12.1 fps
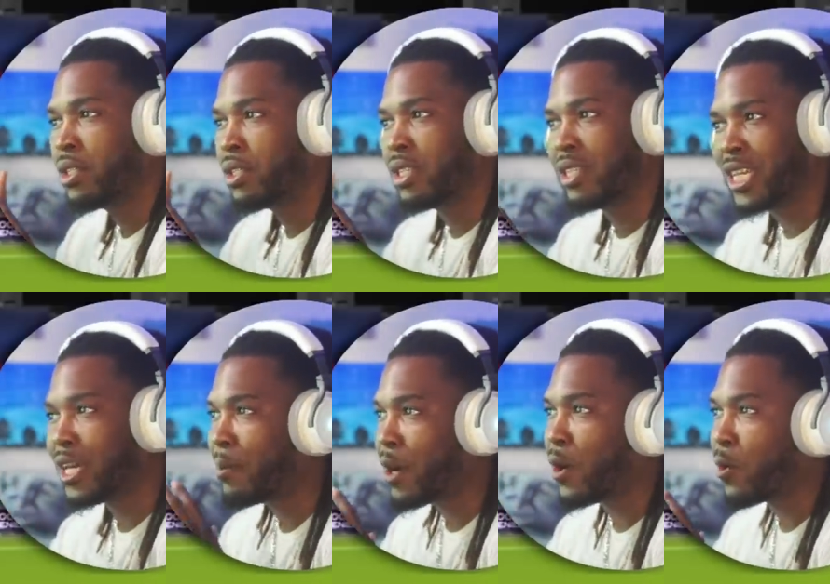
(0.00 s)
The thing
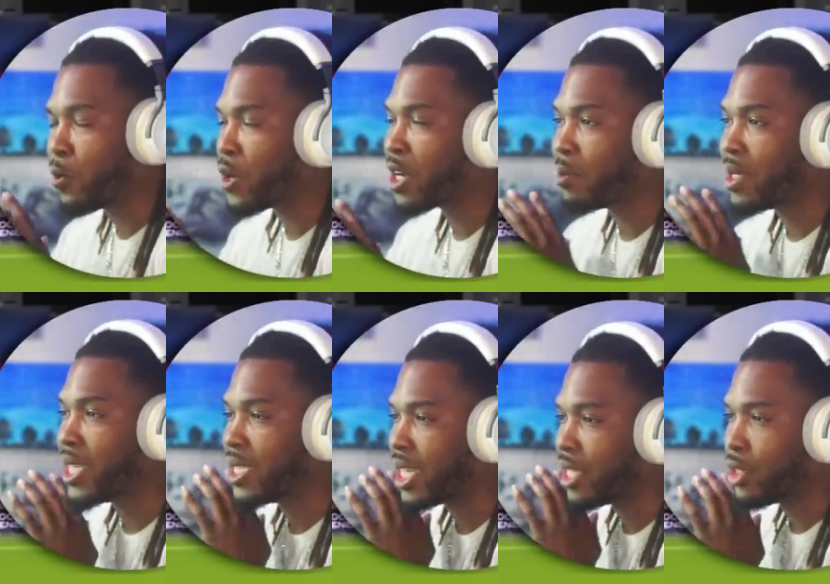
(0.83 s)
about rugby
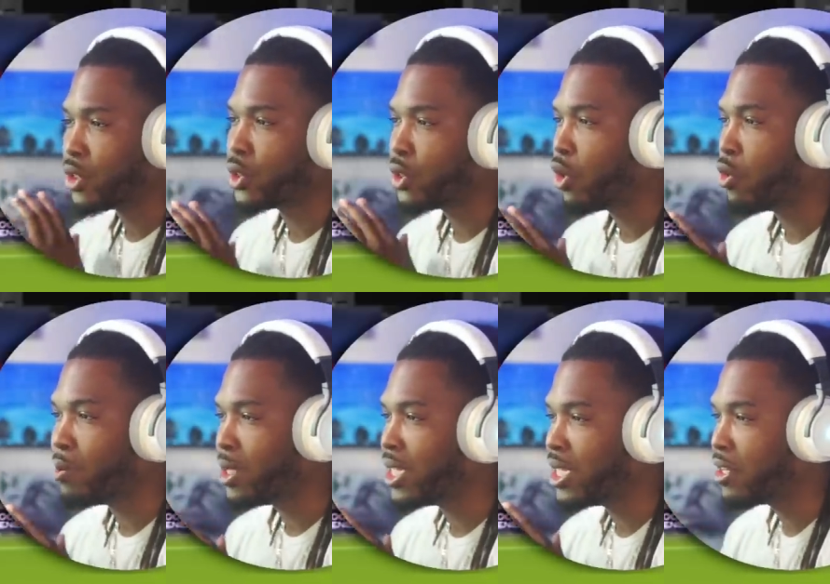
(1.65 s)
is that there's so
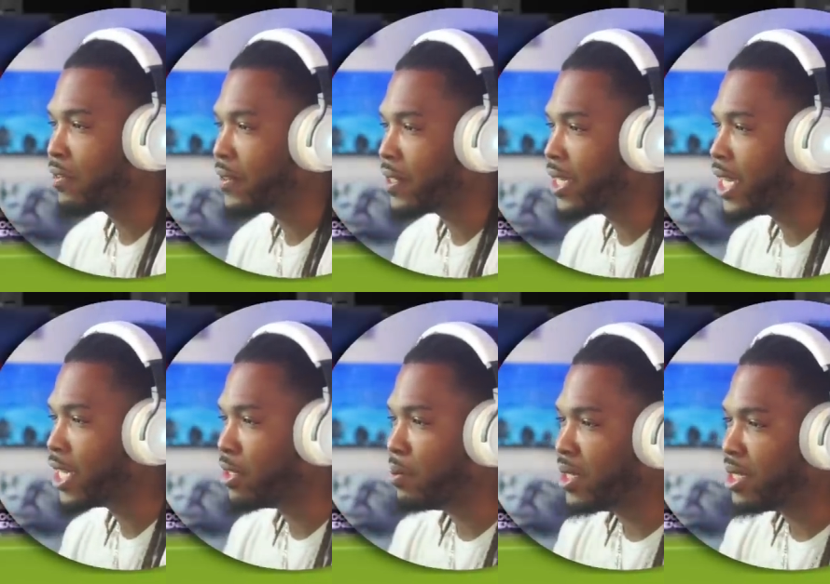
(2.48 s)
many different
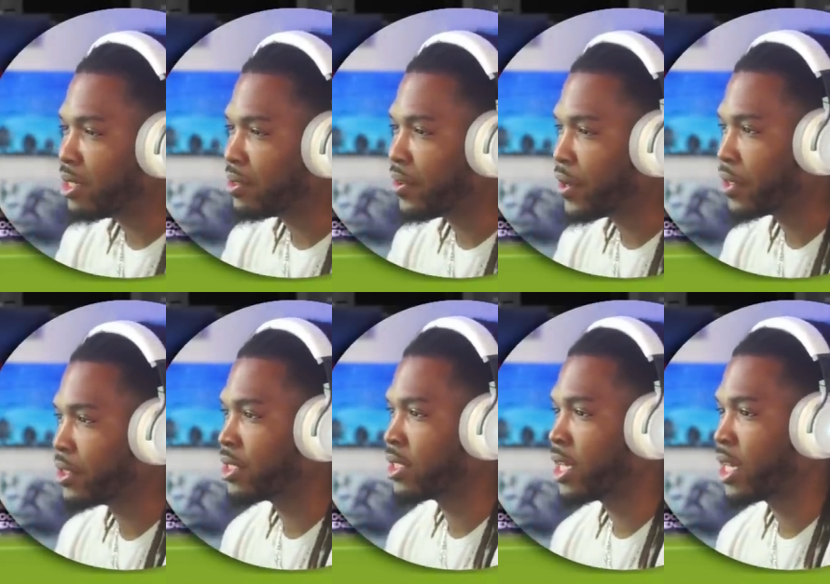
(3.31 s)
elements as far
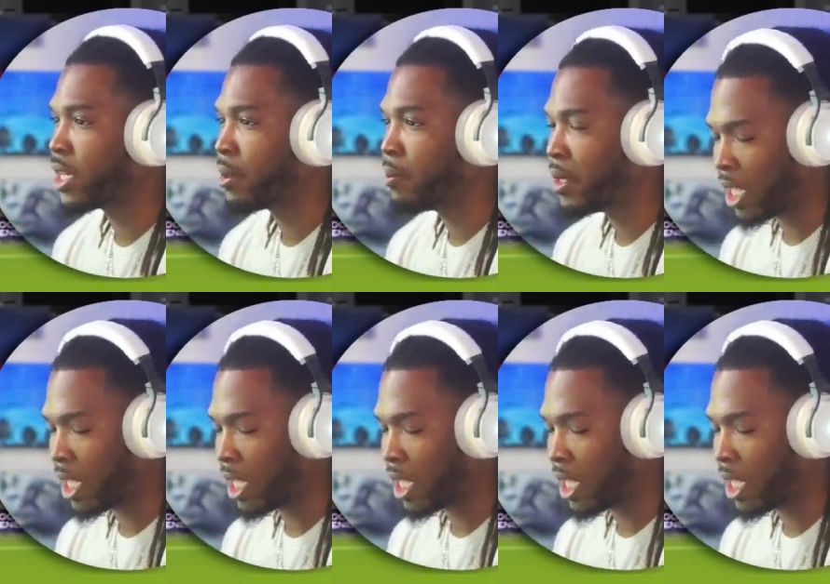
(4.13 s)
as like being